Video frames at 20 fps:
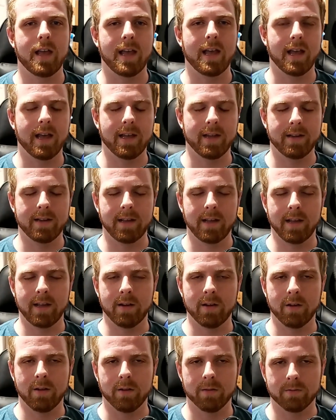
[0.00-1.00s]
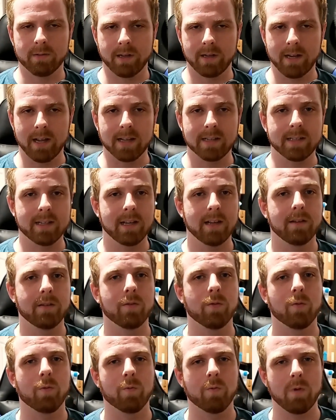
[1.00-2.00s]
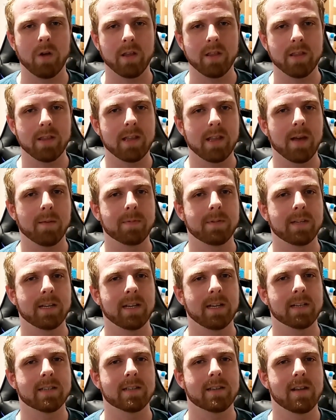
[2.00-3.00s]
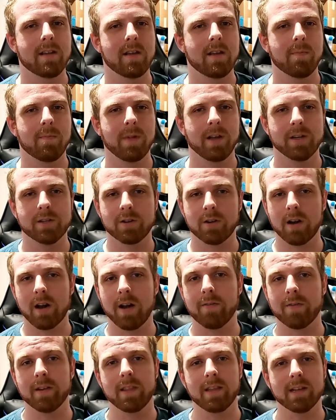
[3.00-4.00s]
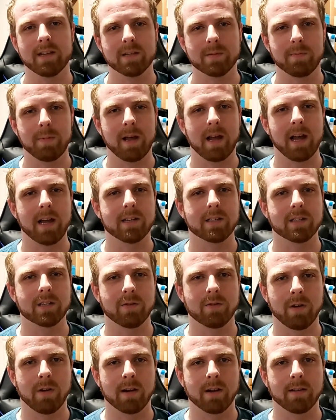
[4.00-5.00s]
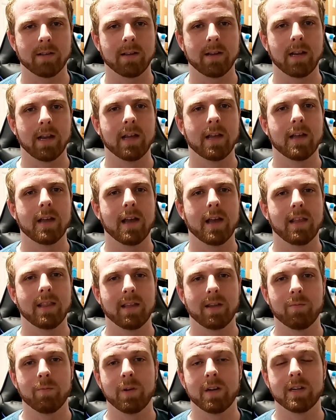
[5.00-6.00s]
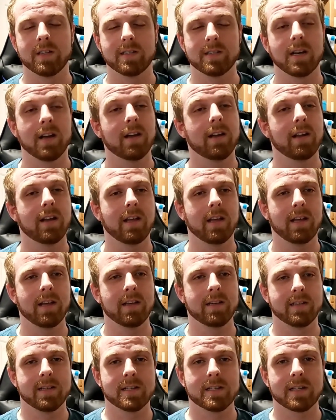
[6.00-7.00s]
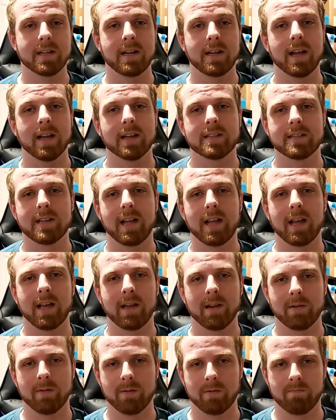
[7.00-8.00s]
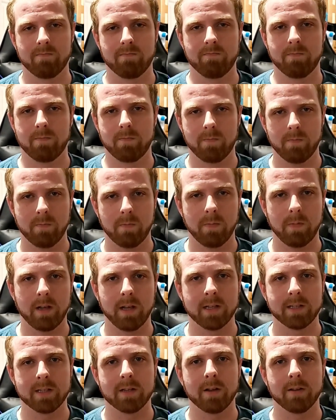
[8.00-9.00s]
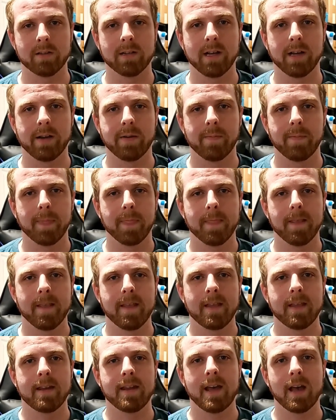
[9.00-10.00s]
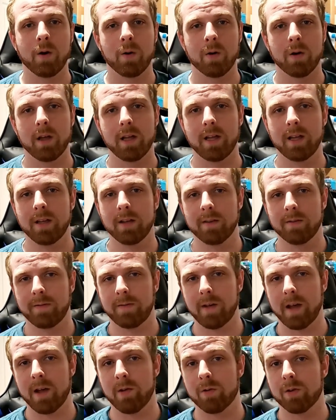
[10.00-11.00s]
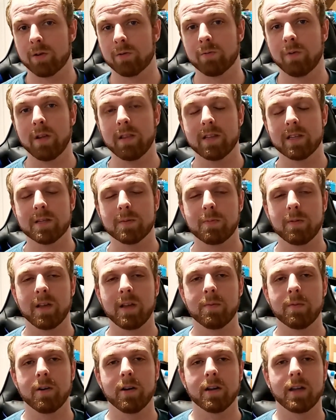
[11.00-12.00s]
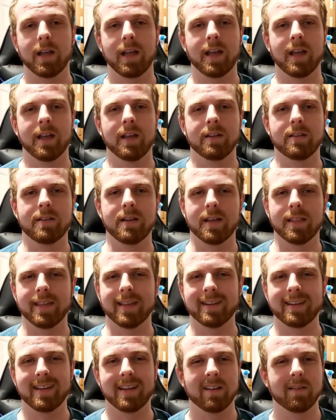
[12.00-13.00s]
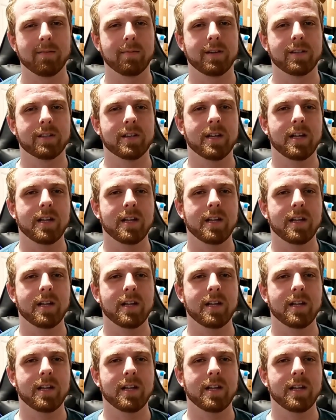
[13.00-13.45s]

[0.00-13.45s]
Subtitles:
and it'll connect in, run the updates, make sure everything is patched correctly, and then when it's done, it disconnects and it's all done. Now, if I were to run this playbook and nothing needed to be